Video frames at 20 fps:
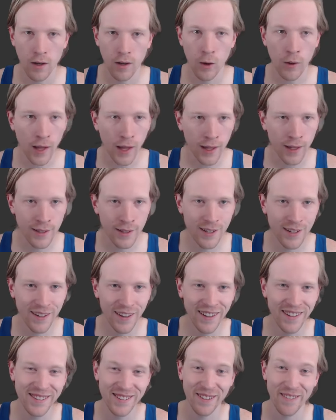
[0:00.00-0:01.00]
Okay,
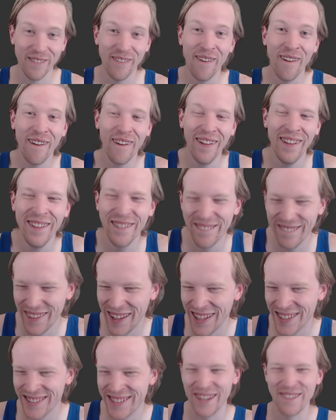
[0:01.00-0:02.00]
so all of
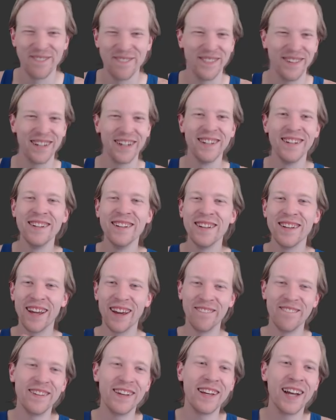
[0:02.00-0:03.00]
that typing,
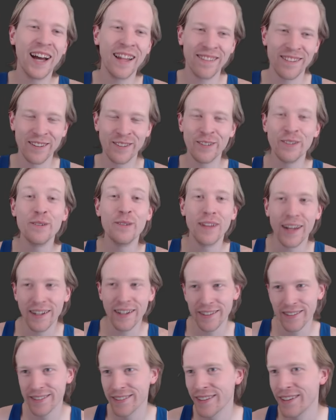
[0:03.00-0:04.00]
and we got the 2
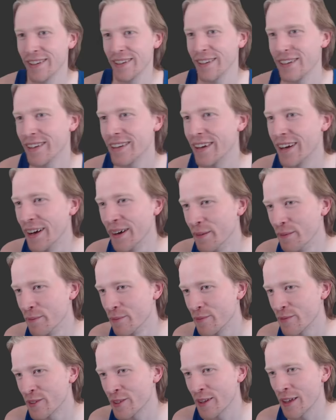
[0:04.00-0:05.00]
letters.
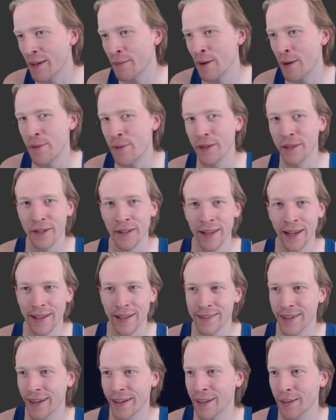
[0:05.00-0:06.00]
So that might be a little
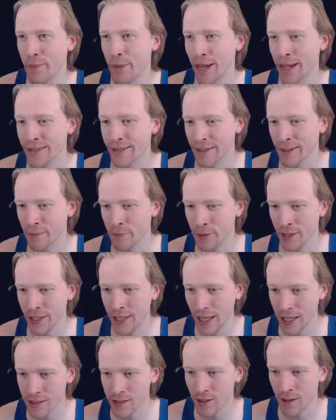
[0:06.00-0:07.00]
anticlimactic, but
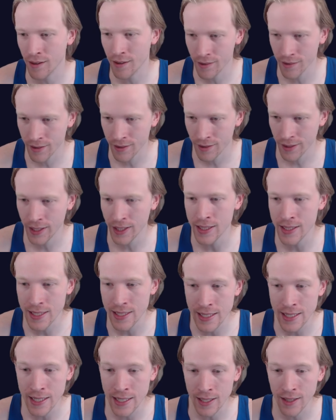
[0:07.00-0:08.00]
yes, R and
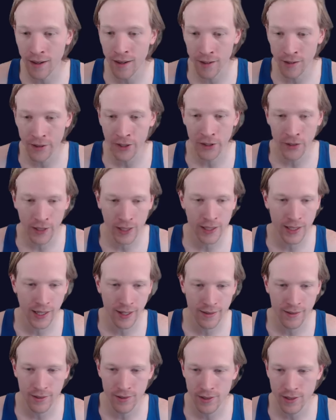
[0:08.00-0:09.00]
Z are the correct
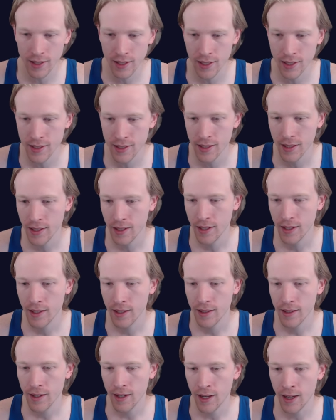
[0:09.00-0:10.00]
answers to this.
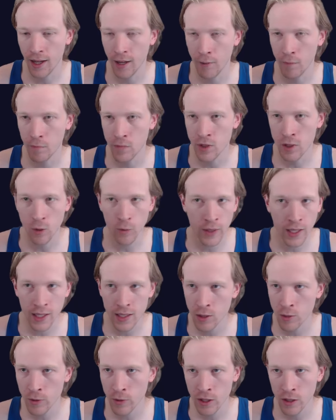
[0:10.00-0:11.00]
So we get
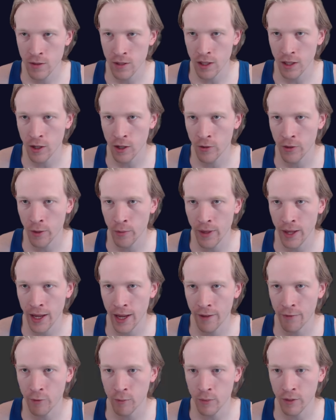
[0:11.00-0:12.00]
to reuse the code that we
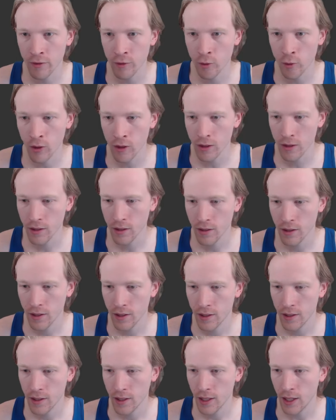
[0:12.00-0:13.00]
had from before.
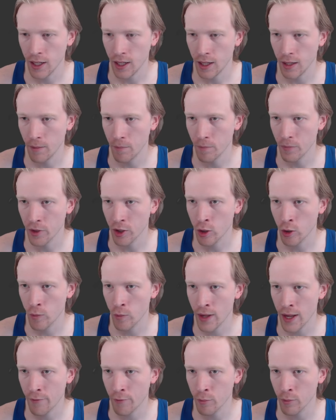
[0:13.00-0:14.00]
The code
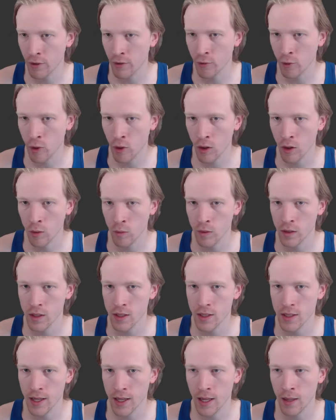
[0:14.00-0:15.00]
we had from before
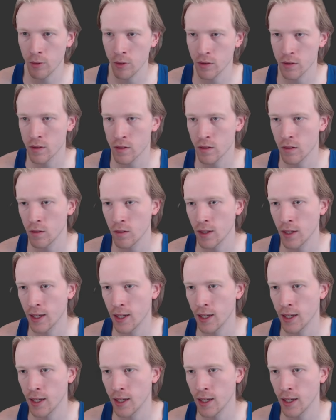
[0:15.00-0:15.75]
was able to